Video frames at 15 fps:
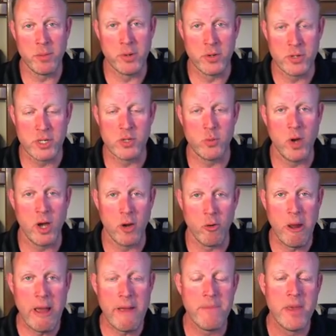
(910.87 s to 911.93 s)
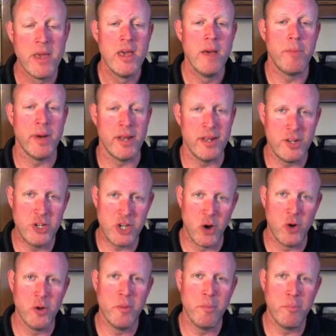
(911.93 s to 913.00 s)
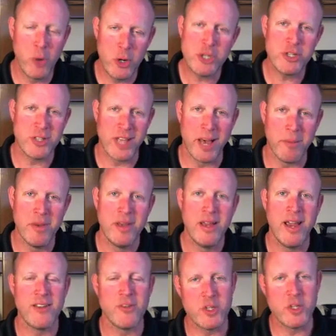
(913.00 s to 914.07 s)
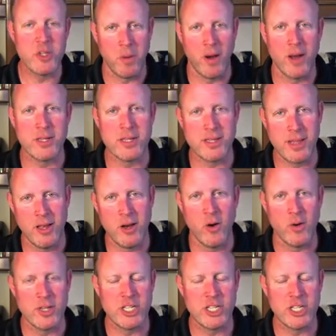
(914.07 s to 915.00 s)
boost as well, right? But don't push them if the response is low.